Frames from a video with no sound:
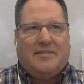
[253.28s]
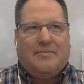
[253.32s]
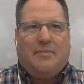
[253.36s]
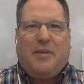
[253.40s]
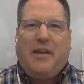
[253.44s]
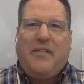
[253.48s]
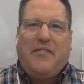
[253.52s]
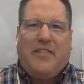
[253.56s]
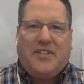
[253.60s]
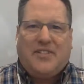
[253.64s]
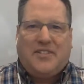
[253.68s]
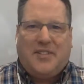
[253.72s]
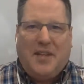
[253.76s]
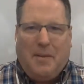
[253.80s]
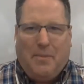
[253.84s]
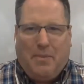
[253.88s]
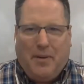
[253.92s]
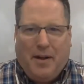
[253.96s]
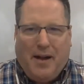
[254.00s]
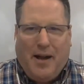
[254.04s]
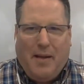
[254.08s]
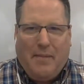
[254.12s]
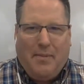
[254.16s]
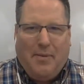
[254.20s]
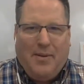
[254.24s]
PVC
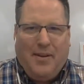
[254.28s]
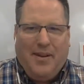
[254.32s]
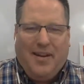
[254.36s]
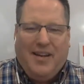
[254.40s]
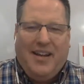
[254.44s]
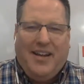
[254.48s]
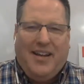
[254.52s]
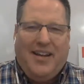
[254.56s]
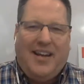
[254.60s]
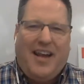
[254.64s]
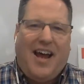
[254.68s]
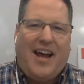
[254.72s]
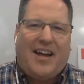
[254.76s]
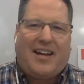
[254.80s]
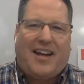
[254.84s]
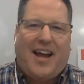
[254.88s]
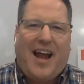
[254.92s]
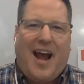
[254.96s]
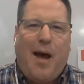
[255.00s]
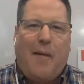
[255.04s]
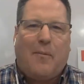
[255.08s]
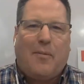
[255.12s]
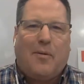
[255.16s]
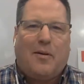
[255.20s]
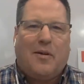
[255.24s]
pipe and not
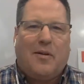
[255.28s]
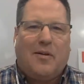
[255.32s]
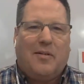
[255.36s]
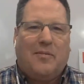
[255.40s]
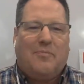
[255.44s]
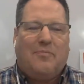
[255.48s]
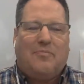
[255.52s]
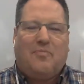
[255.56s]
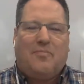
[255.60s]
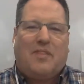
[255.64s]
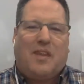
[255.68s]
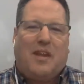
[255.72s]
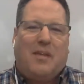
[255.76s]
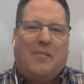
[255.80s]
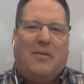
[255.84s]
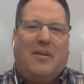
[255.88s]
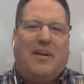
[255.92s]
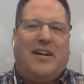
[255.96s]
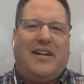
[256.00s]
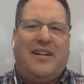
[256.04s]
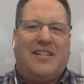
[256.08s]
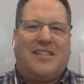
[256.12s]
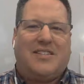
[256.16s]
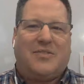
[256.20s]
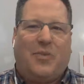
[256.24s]
copper. But
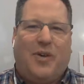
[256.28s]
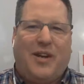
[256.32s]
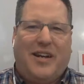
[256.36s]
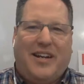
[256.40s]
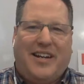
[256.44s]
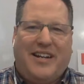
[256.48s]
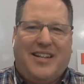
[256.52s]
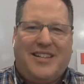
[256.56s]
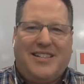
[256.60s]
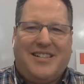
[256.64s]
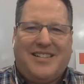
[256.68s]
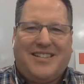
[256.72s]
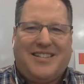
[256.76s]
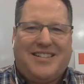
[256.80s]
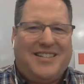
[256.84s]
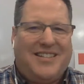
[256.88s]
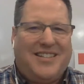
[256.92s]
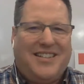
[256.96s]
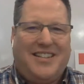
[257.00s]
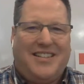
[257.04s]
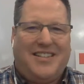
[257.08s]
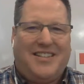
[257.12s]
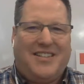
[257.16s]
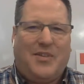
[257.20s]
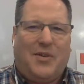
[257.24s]
it is what it is.
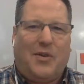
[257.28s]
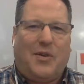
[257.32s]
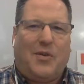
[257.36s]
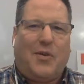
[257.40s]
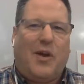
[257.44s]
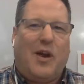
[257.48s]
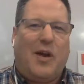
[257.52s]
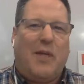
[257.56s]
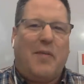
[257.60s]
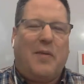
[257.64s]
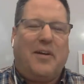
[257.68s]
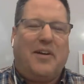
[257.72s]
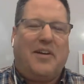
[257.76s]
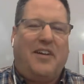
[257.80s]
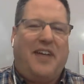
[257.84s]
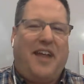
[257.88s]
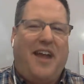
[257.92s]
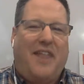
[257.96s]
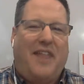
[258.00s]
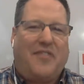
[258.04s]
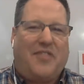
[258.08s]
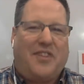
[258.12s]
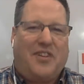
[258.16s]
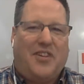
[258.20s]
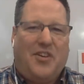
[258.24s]
It's the requirement. You
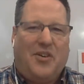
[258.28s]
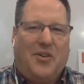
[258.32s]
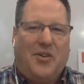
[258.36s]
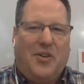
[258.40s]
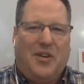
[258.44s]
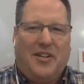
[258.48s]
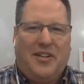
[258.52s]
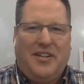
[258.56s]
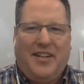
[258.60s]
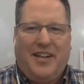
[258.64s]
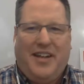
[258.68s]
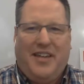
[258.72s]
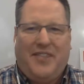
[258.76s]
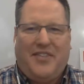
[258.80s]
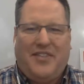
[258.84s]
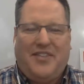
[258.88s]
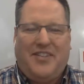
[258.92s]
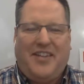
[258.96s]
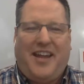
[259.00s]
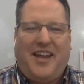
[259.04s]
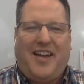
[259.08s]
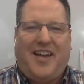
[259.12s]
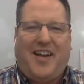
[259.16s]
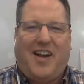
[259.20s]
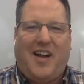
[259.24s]
have to do it. You have to
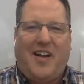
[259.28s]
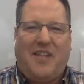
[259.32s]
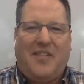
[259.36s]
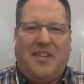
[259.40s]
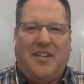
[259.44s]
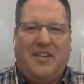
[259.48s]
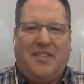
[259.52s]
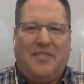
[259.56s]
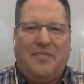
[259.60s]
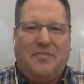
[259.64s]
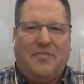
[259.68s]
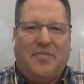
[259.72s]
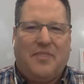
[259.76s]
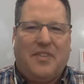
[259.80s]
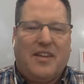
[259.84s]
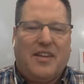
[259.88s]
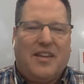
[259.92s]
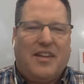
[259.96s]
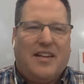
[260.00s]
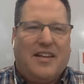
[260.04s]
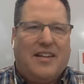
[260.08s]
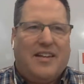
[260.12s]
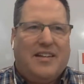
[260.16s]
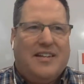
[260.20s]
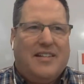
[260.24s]
take care of it.
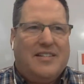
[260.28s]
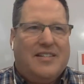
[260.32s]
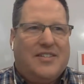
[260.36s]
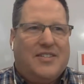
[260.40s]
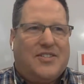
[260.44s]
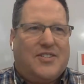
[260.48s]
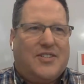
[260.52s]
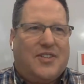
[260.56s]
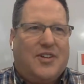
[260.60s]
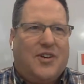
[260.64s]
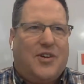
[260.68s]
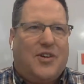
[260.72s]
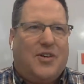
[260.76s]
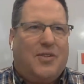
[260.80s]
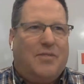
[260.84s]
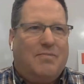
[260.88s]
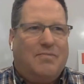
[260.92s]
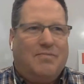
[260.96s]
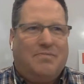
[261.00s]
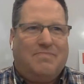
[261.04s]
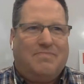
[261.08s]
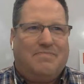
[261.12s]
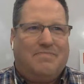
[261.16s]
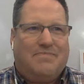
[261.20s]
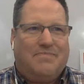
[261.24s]

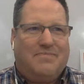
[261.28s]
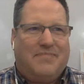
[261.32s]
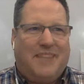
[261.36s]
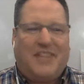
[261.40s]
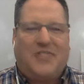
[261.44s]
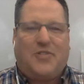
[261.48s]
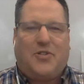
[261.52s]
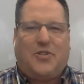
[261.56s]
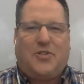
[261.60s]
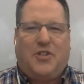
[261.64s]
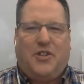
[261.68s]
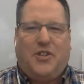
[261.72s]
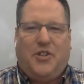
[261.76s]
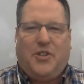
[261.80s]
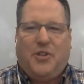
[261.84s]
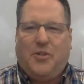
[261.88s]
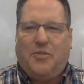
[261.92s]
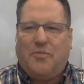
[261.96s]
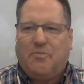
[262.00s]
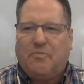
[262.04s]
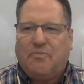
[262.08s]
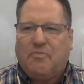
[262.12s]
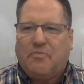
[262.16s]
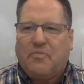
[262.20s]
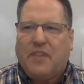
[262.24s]
So that's what you do.